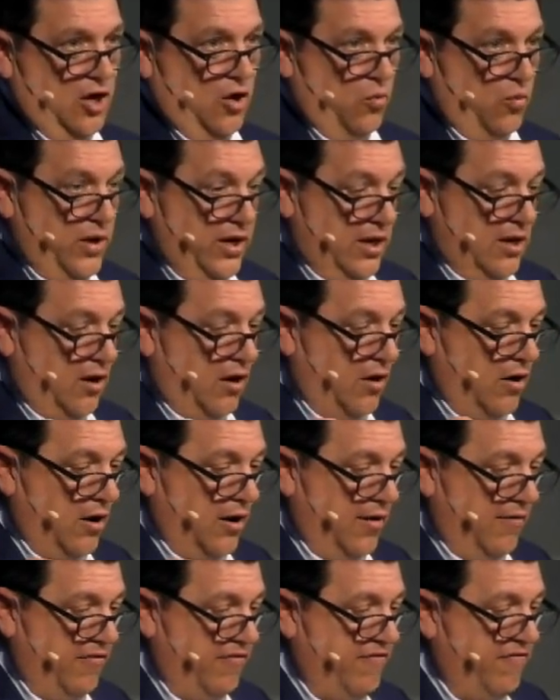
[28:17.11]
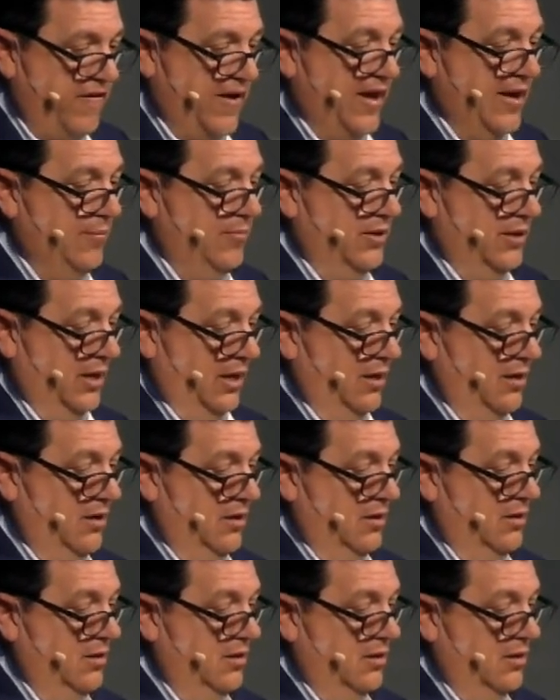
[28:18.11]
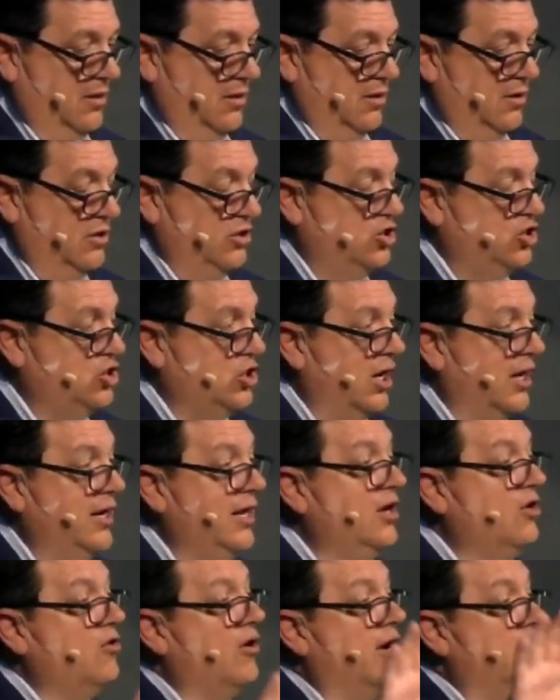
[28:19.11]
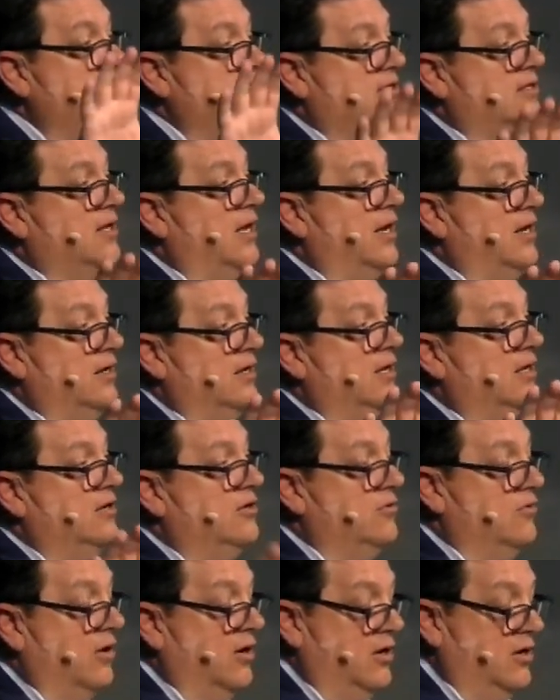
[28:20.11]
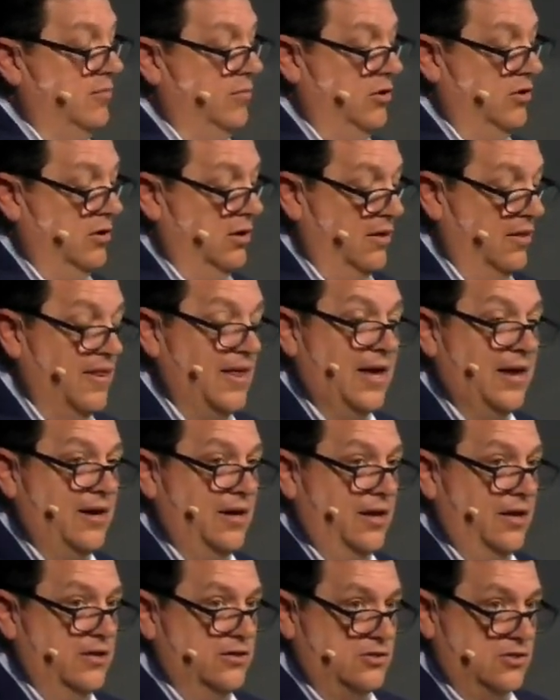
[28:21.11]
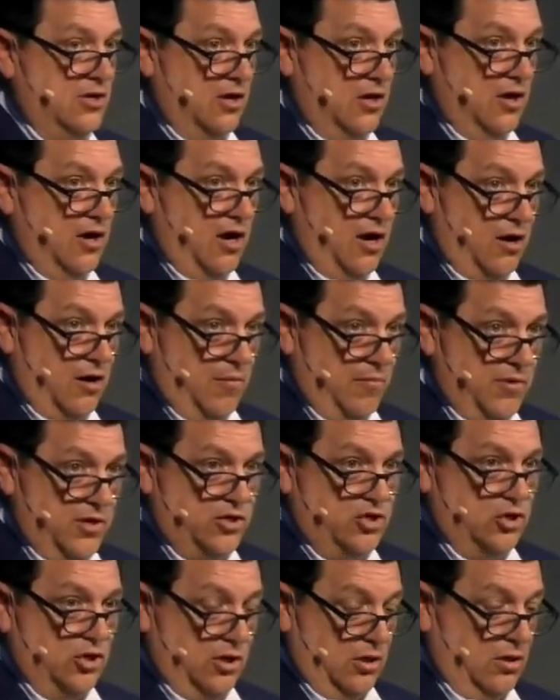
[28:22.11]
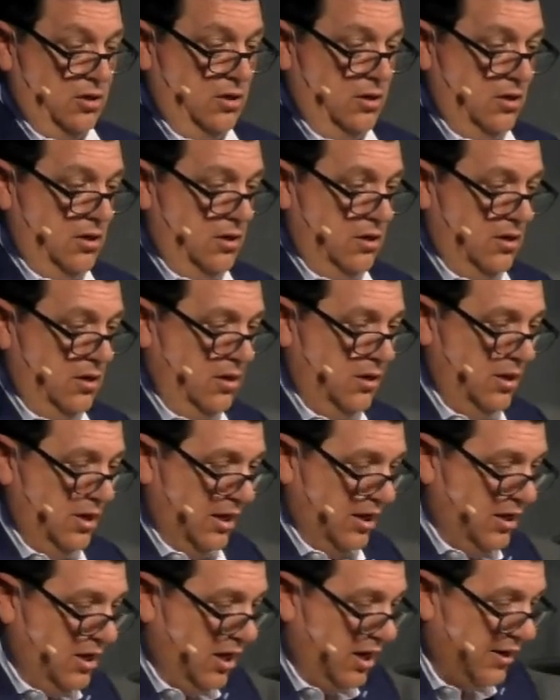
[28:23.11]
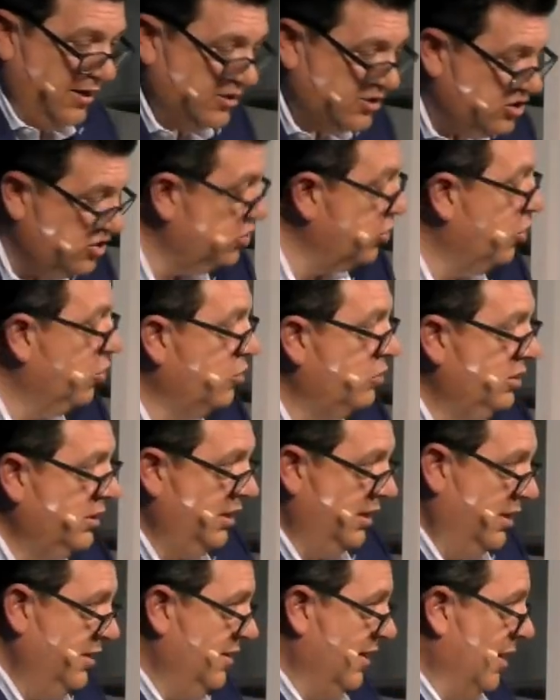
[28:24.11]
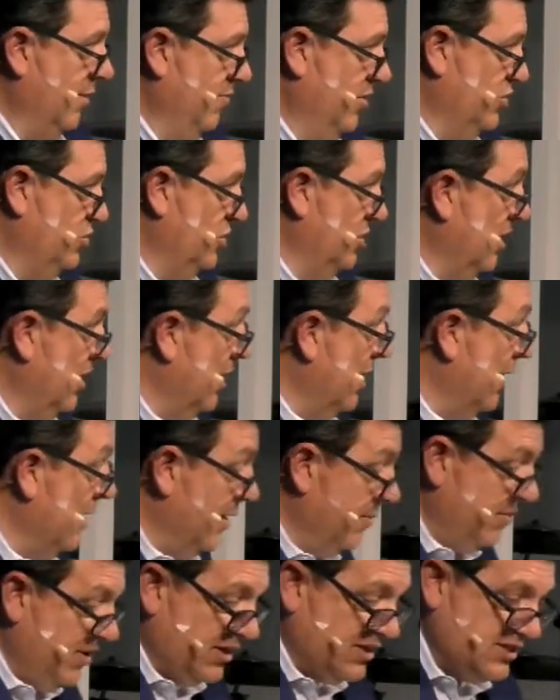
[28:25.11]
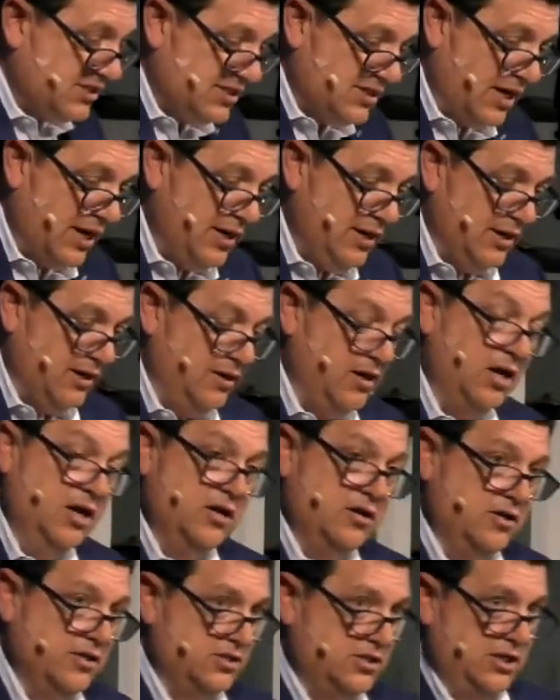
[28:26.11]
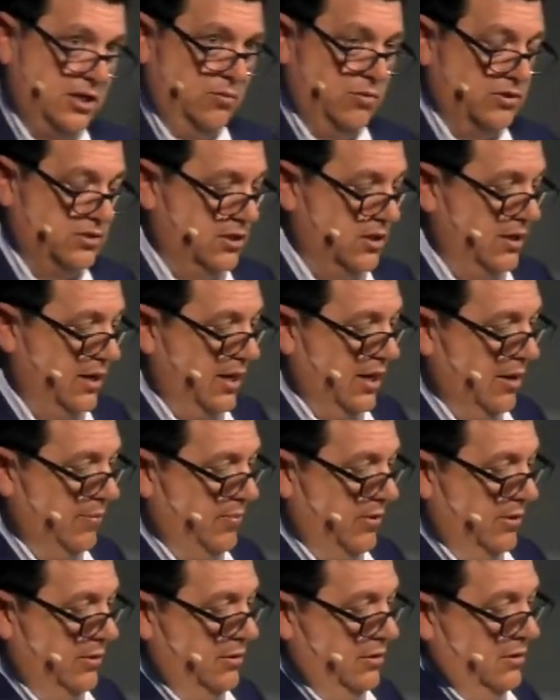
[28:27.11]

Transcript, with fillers: We are a family shining Christ's light into our community. That is our mission. And God is totally in that mission, and I am excited to see what's going to happen.